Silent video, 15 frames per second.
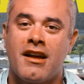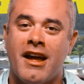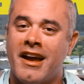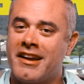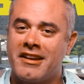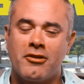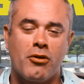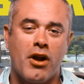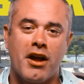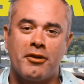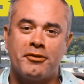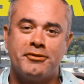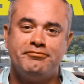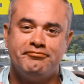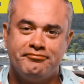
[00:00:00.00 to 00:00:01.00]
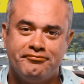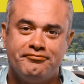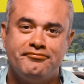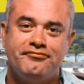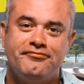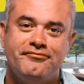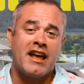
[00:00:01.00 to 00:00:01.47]
I get around.
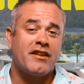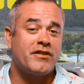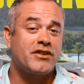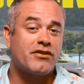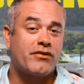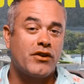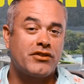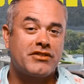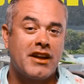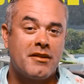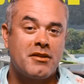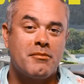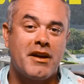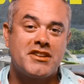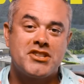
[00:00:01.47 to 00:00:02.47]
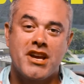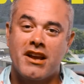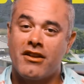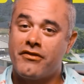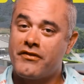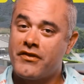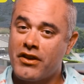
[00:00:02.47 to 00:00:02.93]
And if it's your first time to my
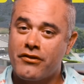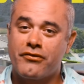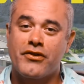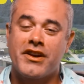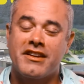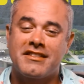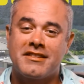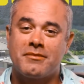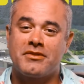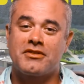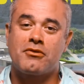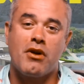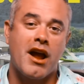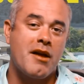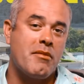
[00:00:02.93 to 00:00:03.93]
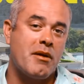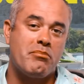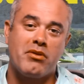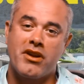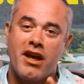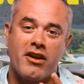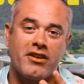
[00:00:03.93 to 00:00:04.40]
channel, feel free to subscribe. I
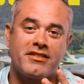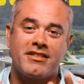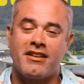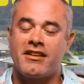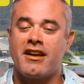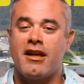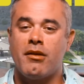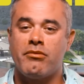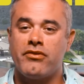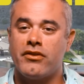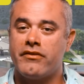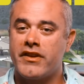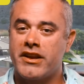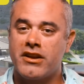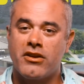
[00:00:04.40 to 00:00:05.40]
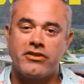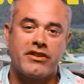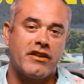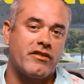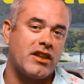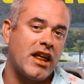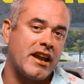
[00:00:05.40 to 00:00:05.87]
put out a ton of helpful videos. I
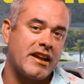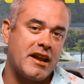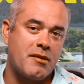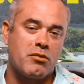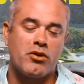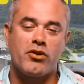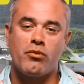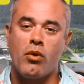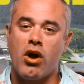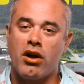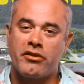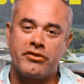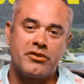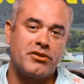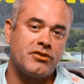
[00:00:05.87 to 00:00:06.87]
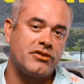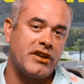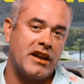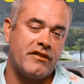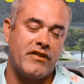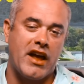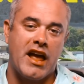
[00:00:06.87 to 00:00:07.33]
have a lot of neighborhood walkthroughs,
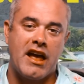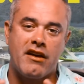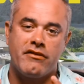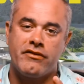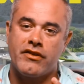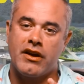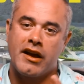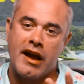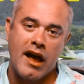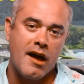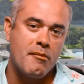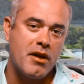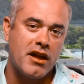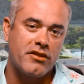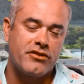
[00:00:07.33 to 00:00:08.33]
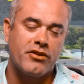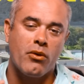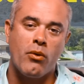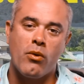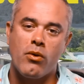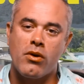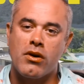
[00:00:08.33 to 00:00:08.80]
and if you have a comment
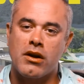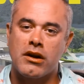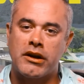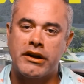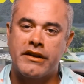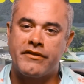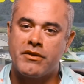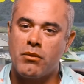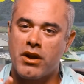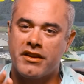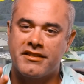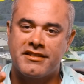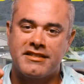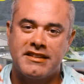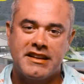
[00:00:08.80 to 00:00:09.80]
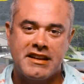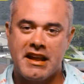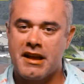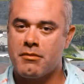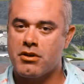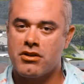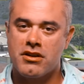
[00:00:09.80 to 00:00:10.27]
or if you want to see a
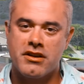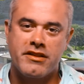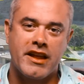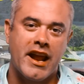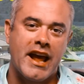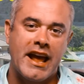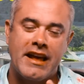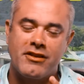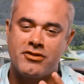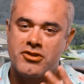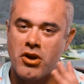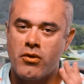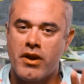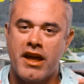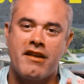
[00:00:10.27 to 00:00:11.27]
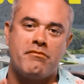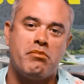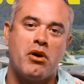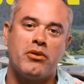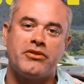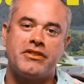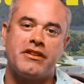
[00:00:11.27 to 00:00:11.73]
neighborhood that I don't have
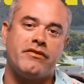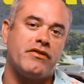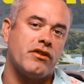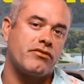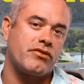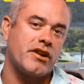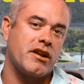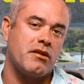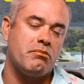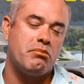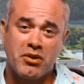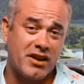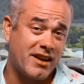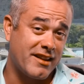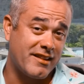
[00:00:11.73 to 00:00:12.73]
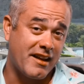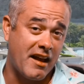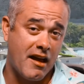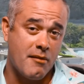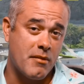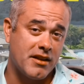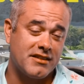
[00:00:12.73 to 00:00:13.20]
posted, feel free to put it in the
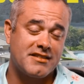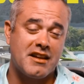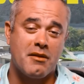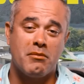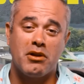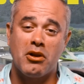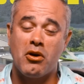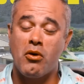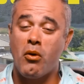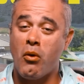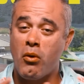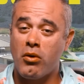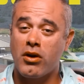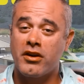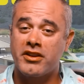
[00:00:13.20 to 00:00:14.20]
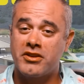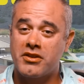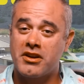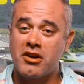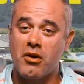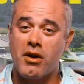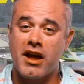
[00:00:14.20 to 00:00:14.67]
comments down below, or you
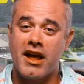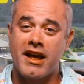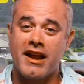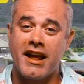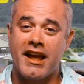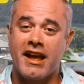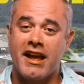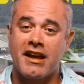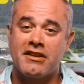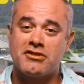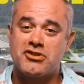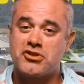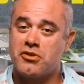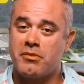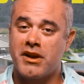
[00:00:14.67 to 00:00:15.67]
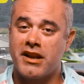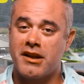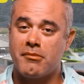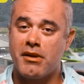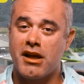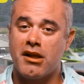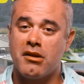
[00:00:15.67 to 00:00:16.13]
can go ahead and shoot me an
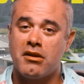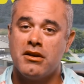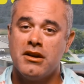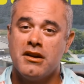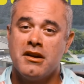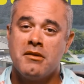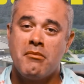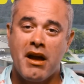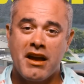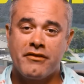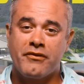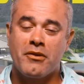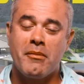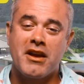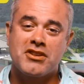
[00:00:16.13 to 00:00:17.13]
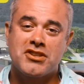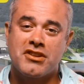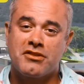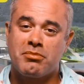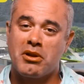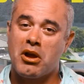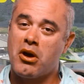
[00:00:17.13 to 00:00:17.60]
email. My information
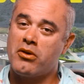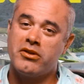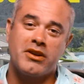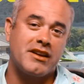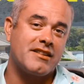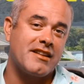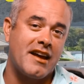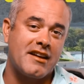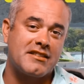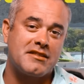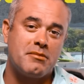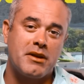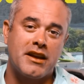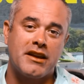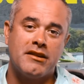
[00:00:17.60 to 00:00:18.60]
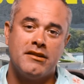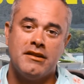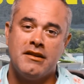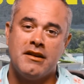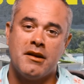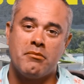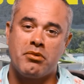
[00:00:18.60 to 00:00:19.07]
is below, you can text me.
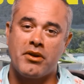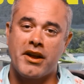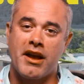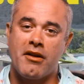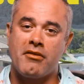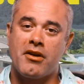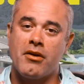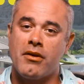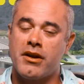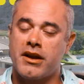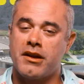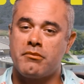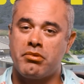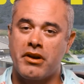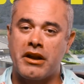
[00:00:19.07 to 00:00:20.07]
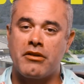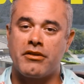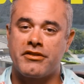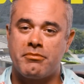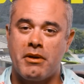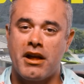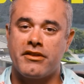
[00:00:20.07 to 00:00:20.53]
I'm pretty outgoing and pretty
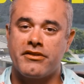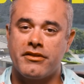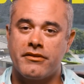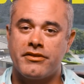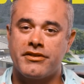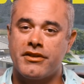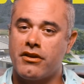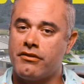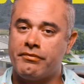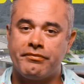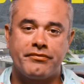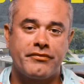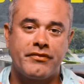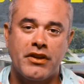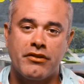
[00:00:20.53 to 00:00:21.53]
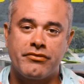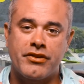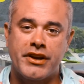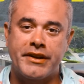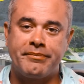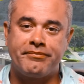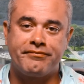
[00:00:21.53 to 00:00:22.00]
responsive, so feel
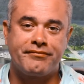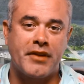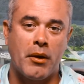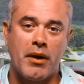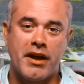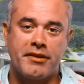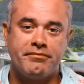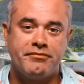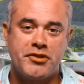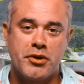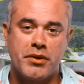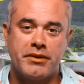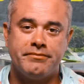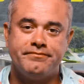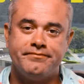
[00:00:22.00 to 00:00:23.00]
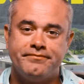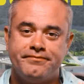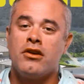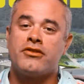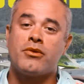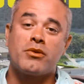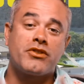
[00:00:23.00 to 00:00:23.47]
free, go ahead, do it.
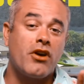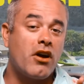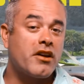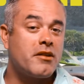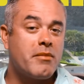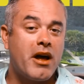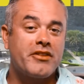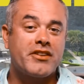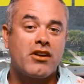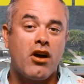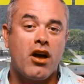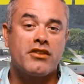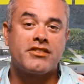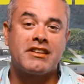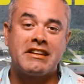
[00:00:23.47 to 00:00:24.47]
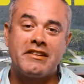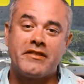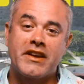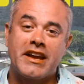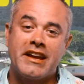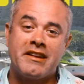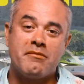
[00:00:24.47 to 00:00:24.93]
So we're talking about the cost of
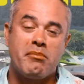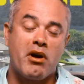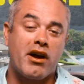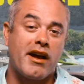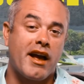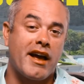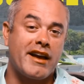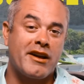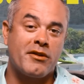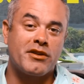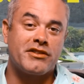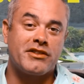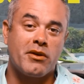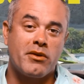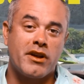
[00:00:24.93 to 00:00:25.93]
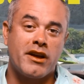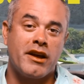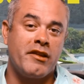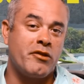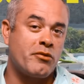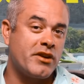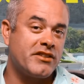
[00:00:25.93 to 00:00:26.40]
living in Buckeye, Arizona,
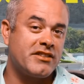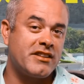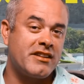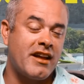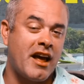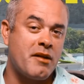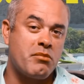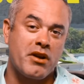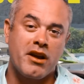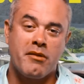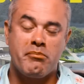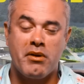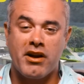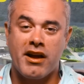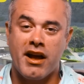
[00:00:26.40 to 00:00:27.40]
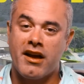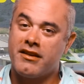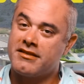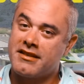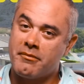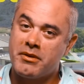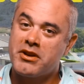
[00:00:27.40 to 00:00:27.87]
and the reason I bring up Buckeye
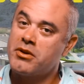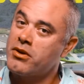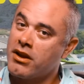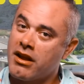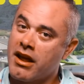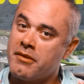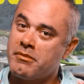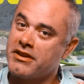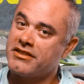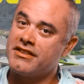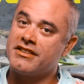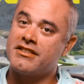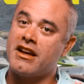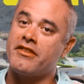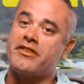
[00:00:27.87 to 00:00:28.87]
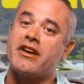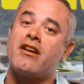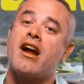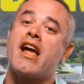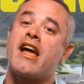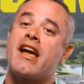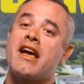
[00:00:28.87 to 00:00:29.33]
is I've been doing of business out
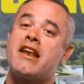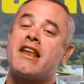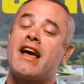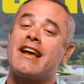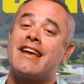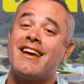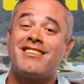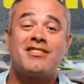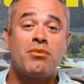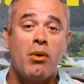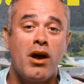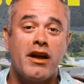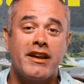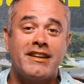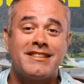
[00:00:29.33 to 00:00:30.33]
there, and guess what?